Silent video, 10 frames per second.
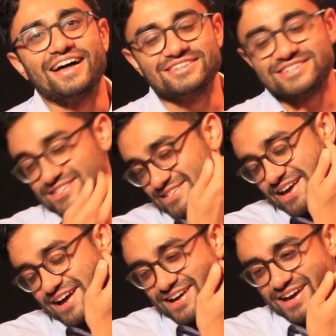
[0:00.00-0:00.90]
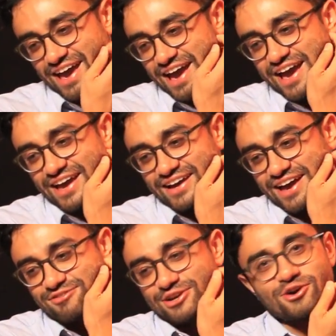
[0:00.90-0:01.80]
This is
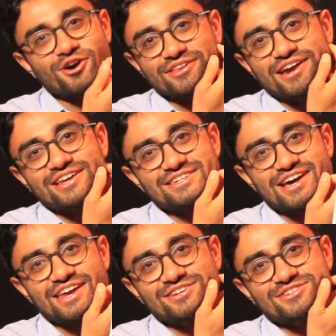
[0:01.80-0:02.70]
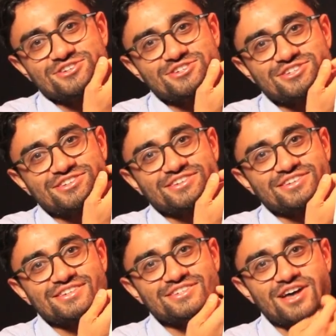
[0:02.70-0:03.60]
every girl that I decided to just
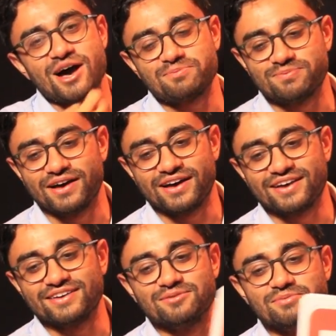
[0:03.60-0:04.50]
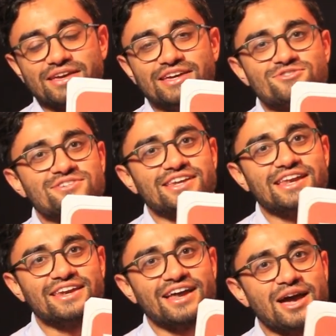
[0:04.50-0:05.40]
stop being interested
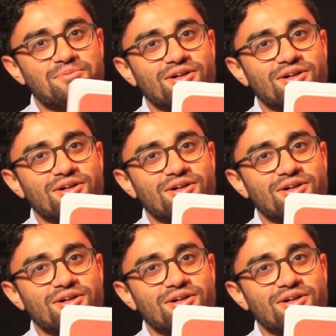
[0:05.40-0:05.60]
in. I